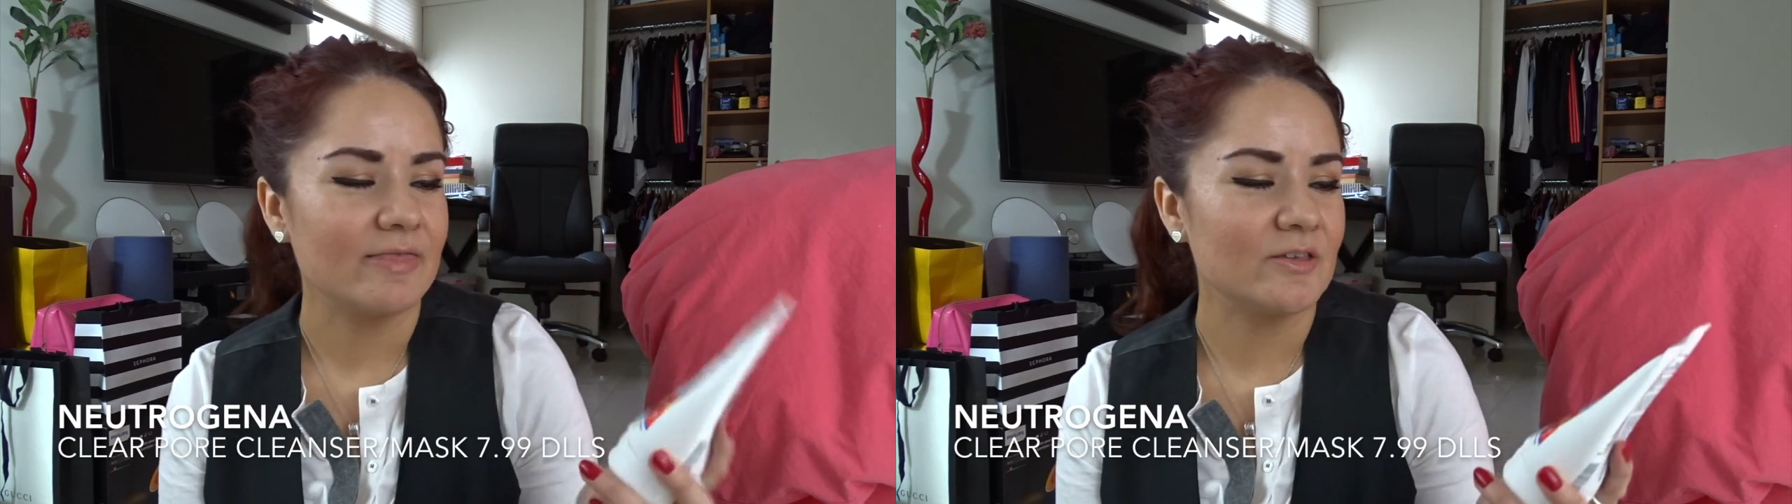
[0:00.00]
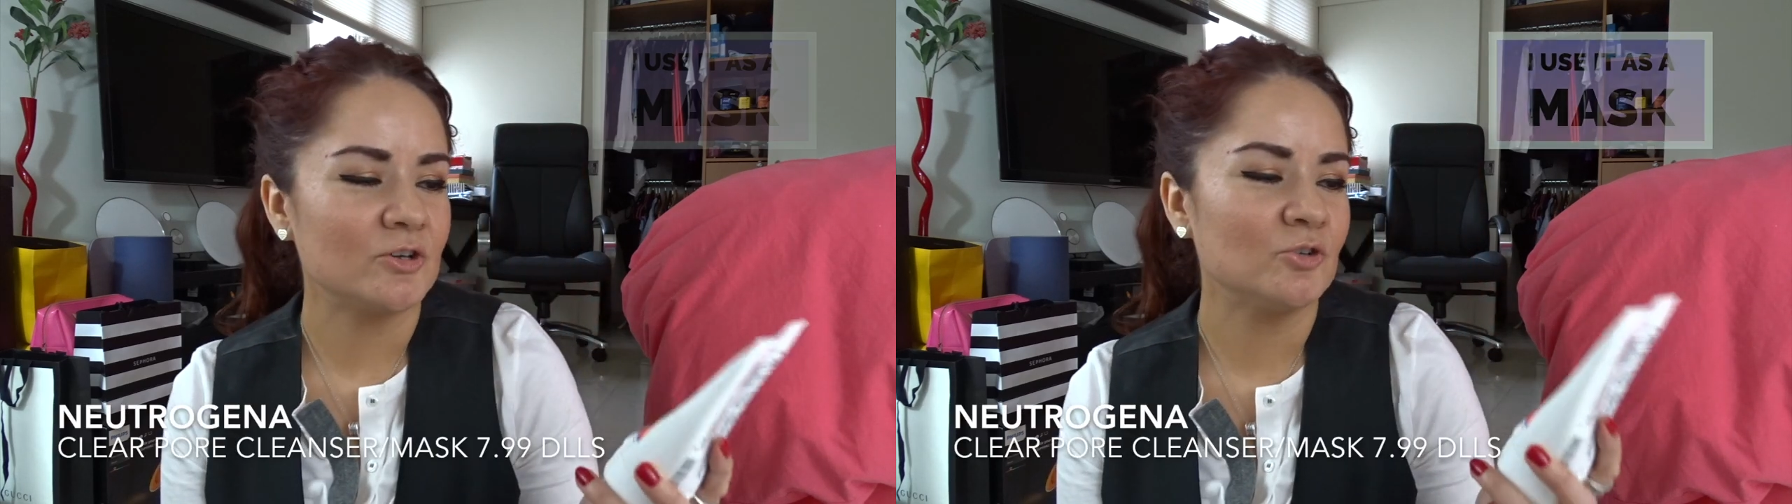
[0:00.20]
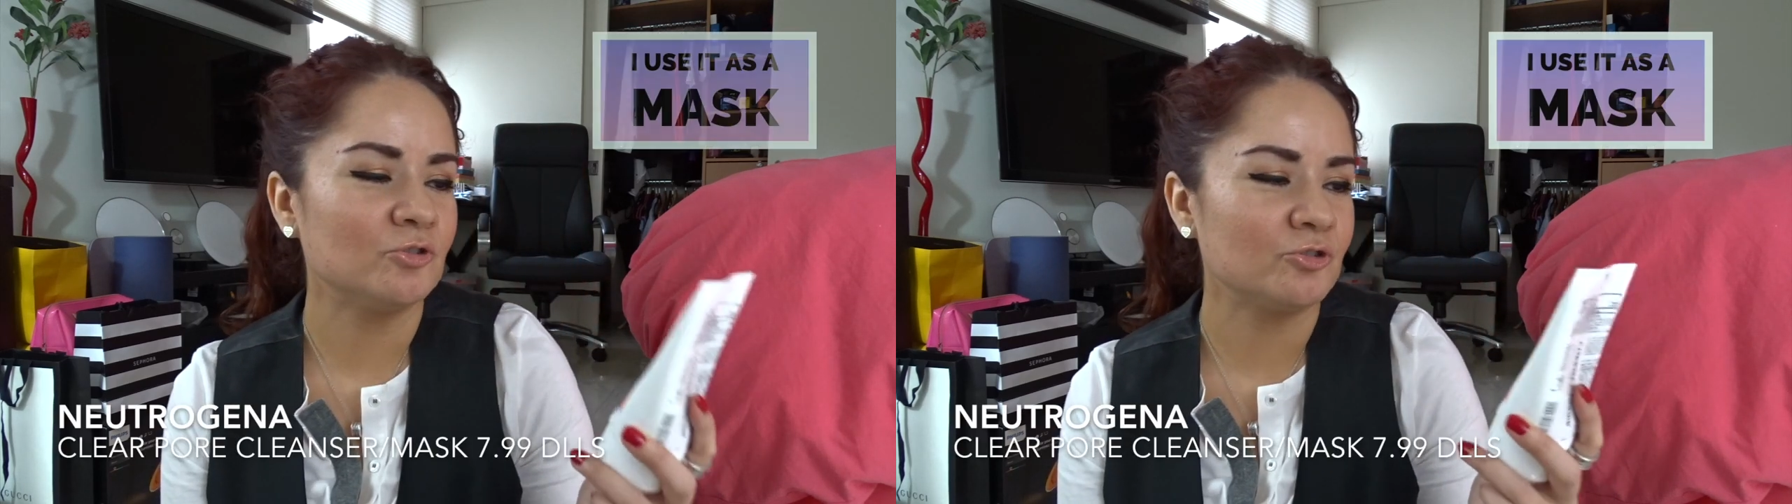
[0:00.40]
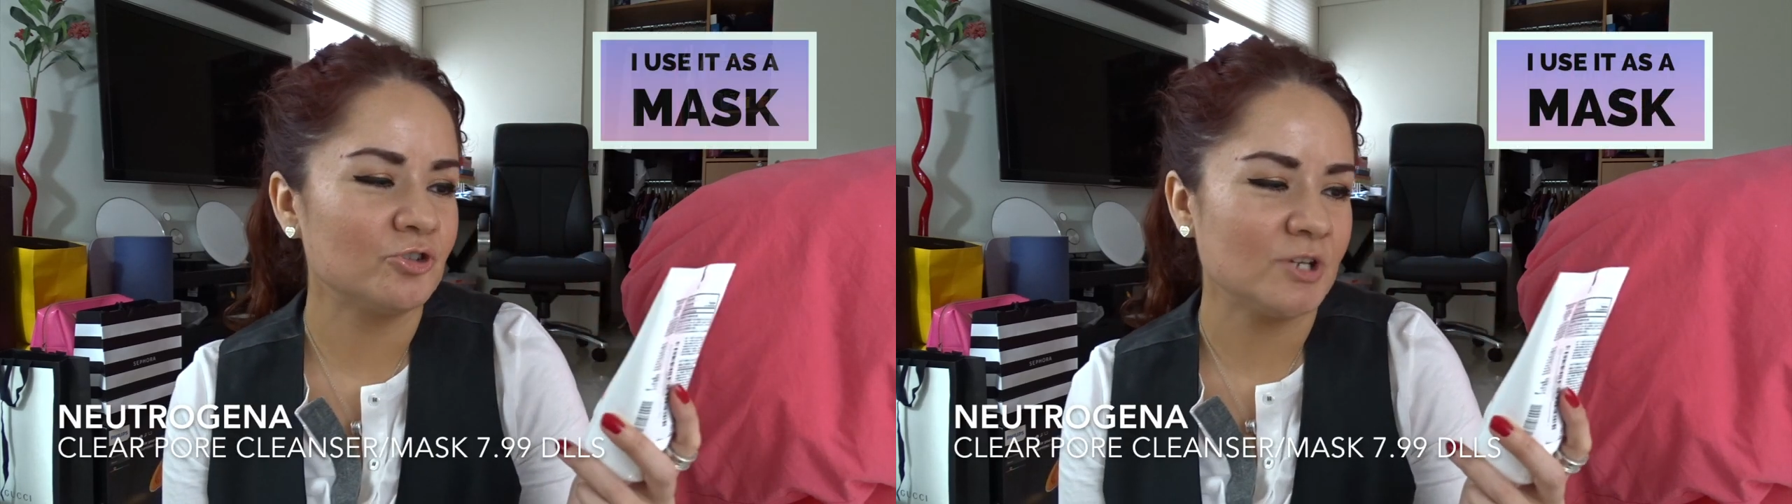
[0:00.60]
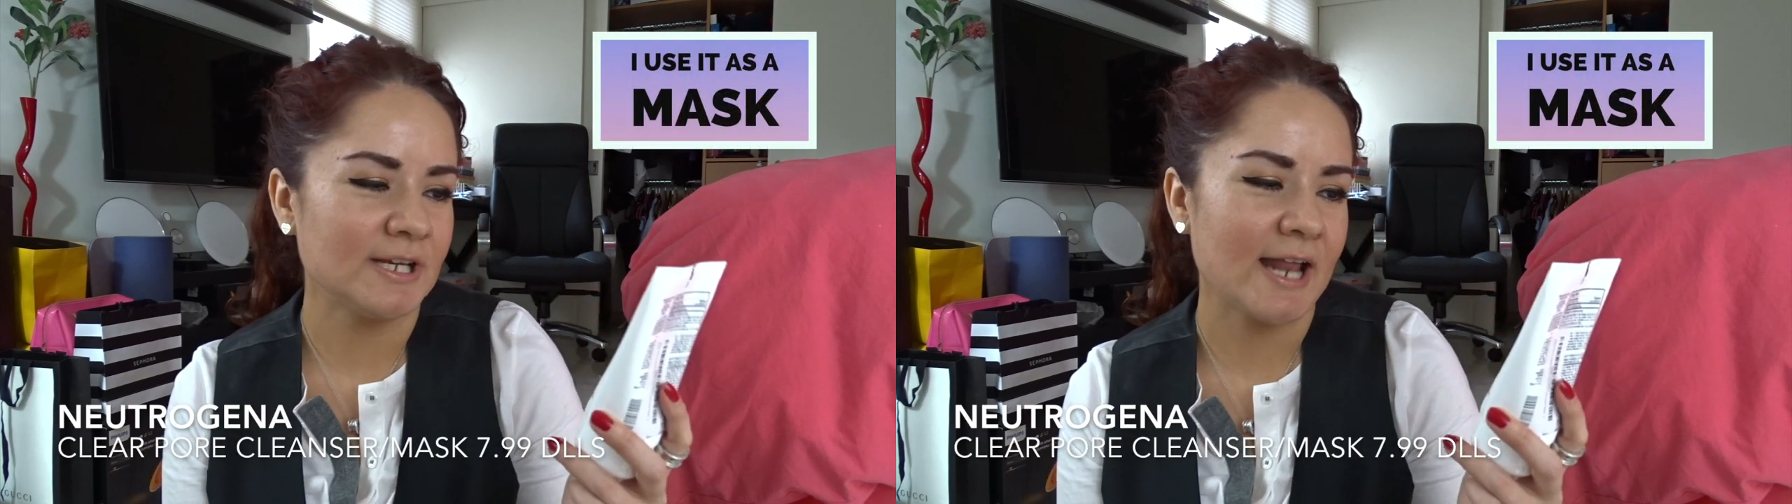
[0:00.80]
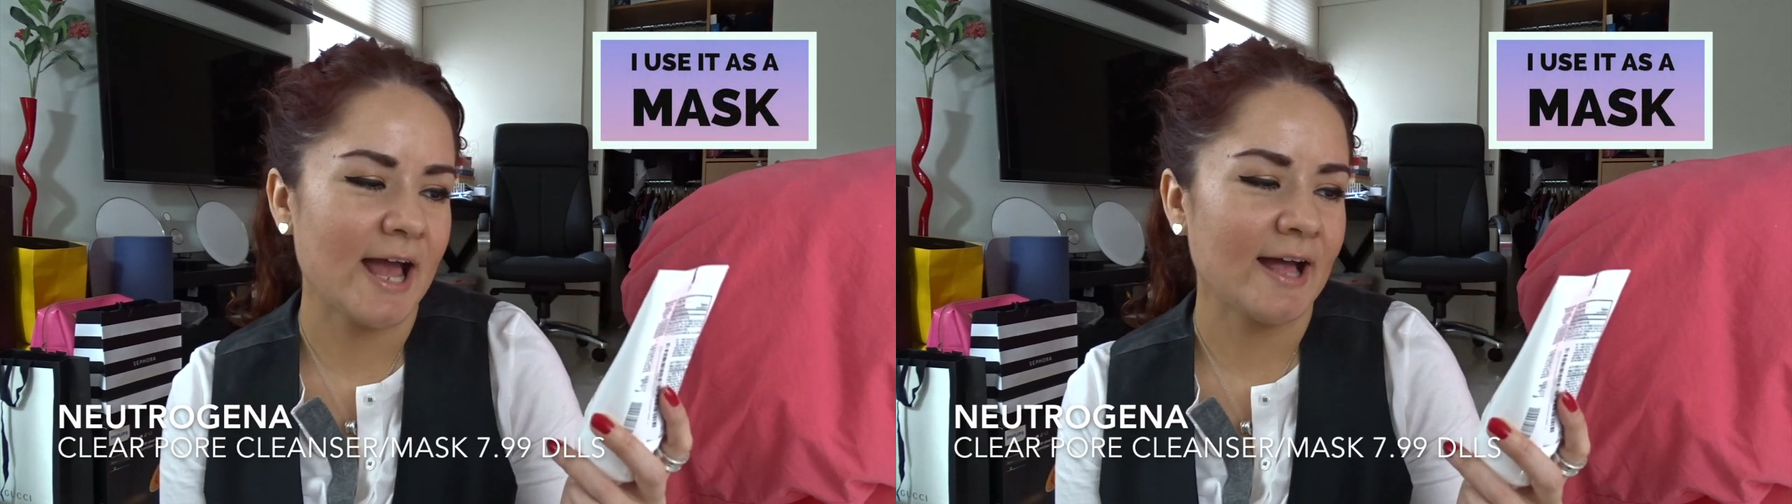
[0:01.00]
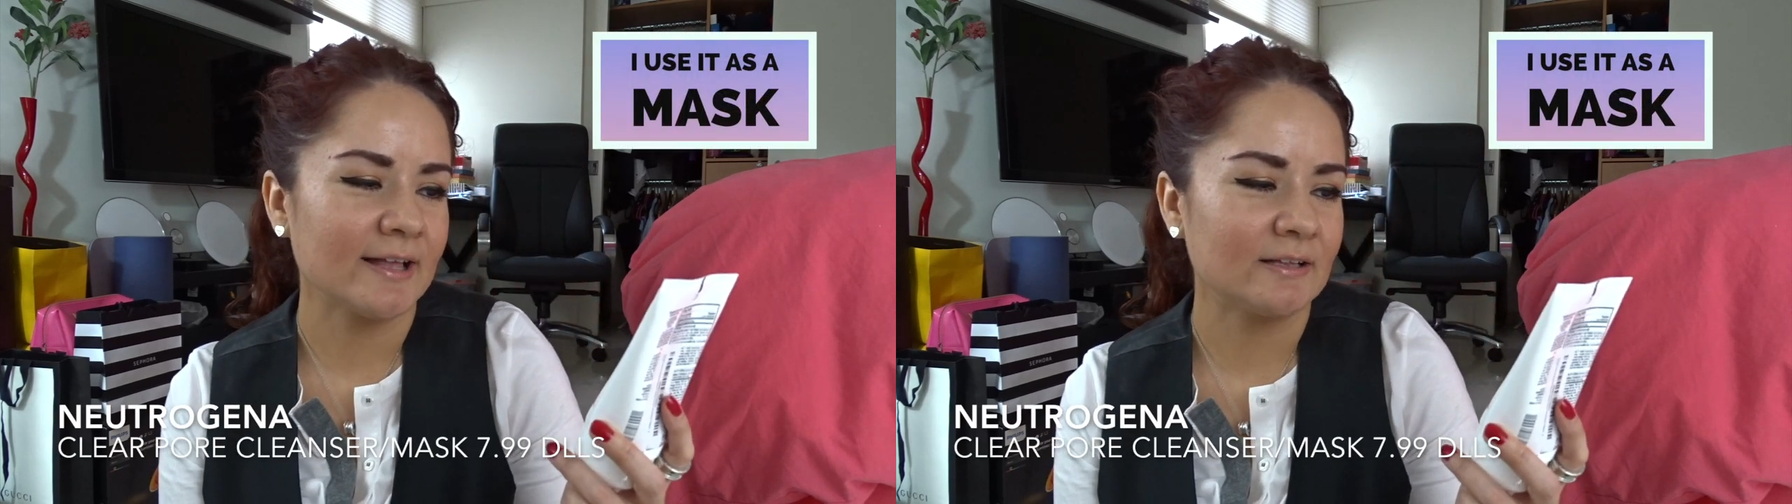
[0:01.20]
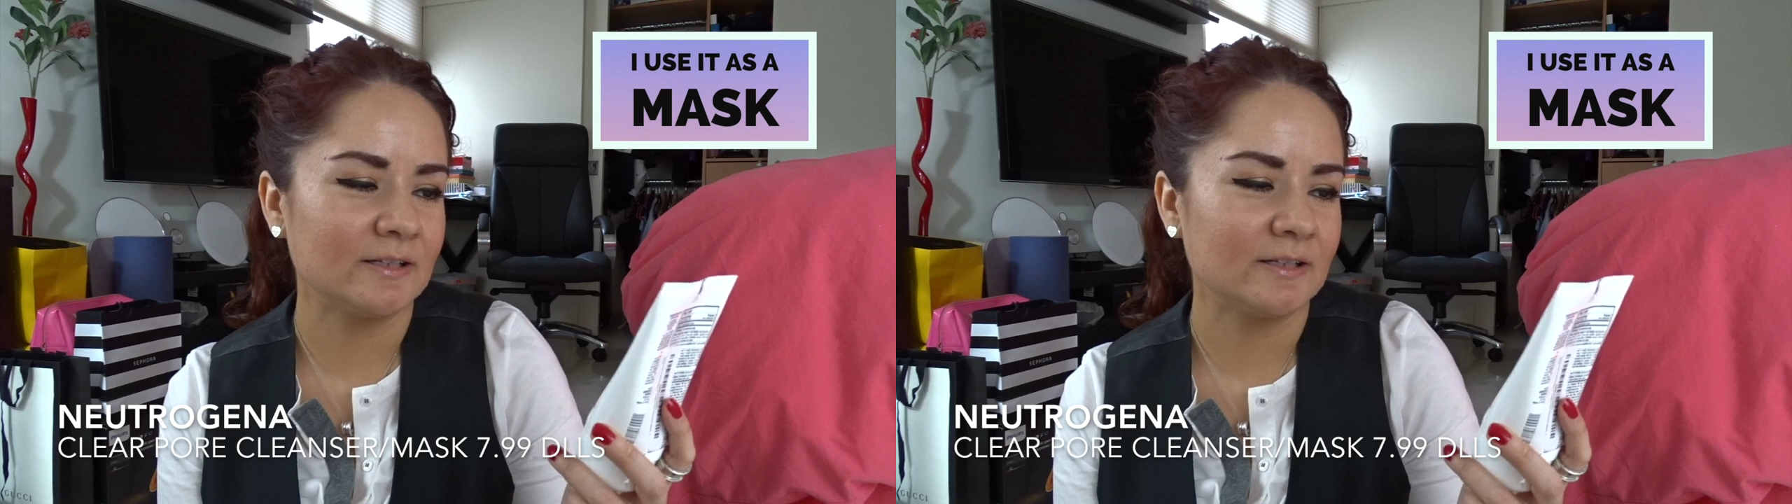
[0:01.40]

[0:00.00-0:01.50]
the Neutrogena